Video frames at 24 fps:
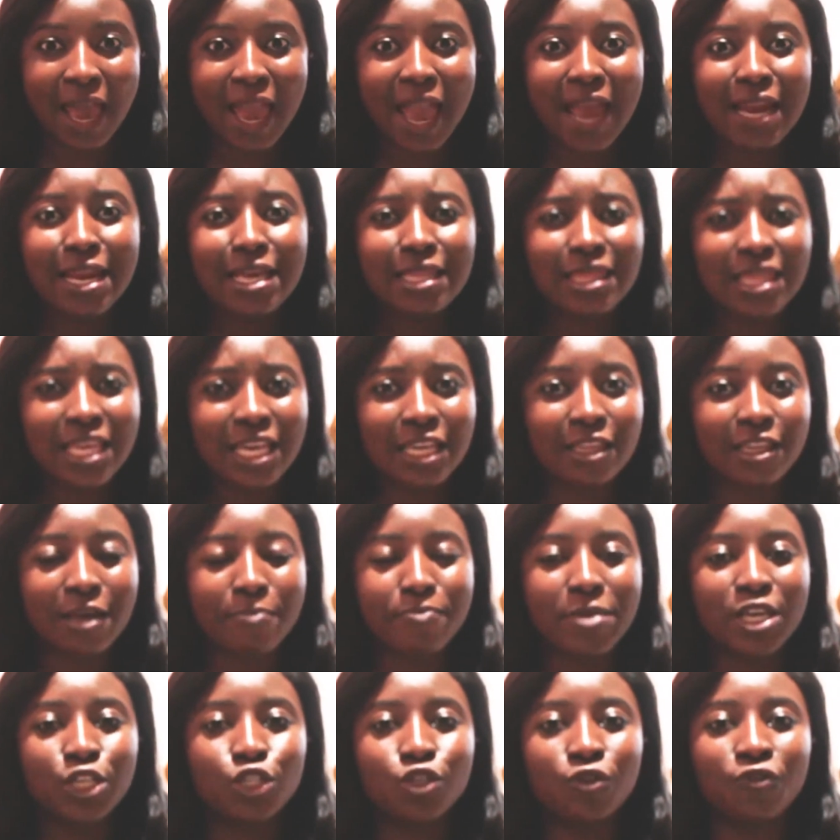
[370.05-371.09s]
Anything that
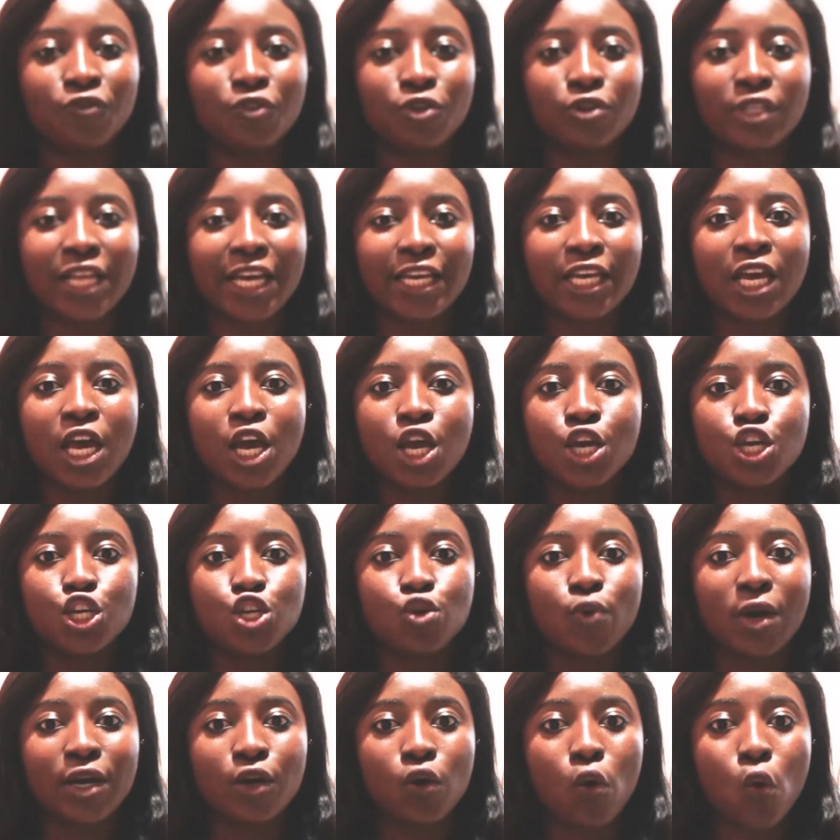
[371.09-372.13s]
makes you feel like
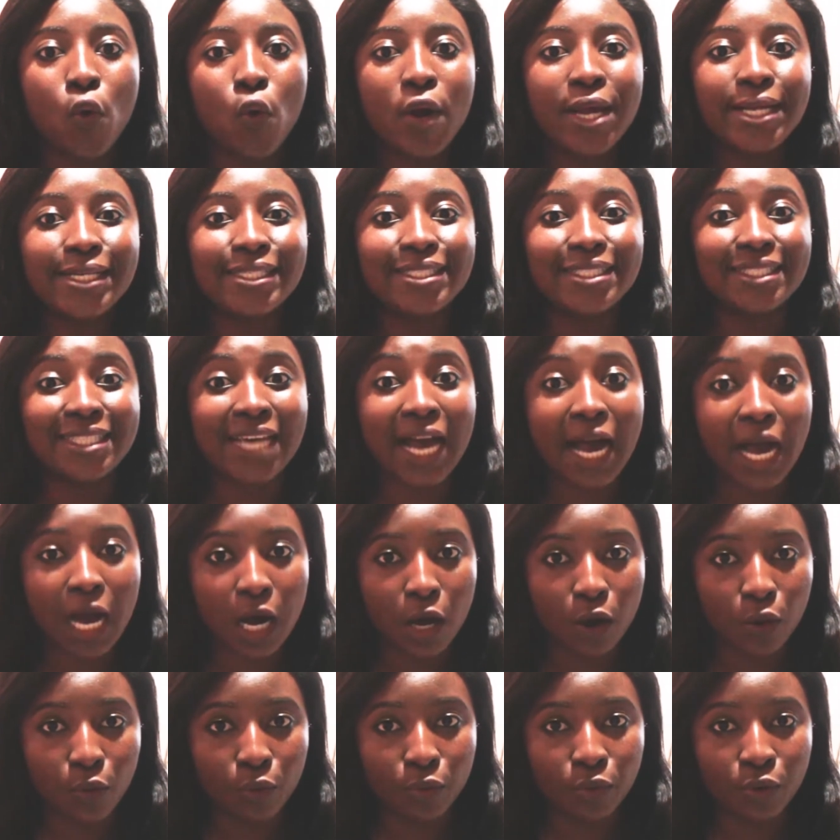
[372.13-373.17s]
you are going
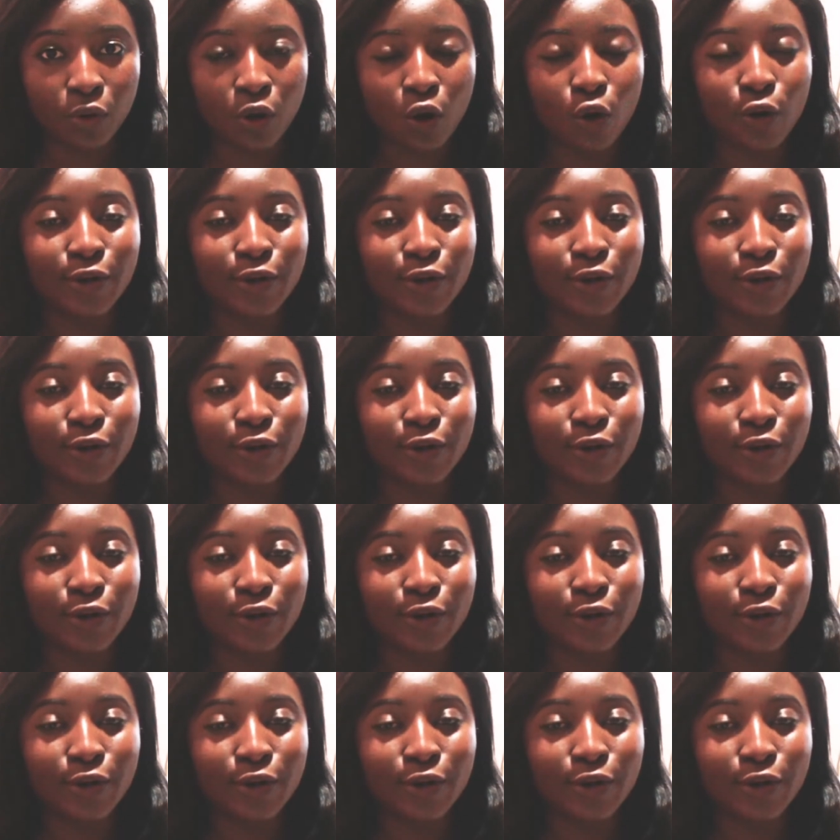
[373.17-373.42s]
down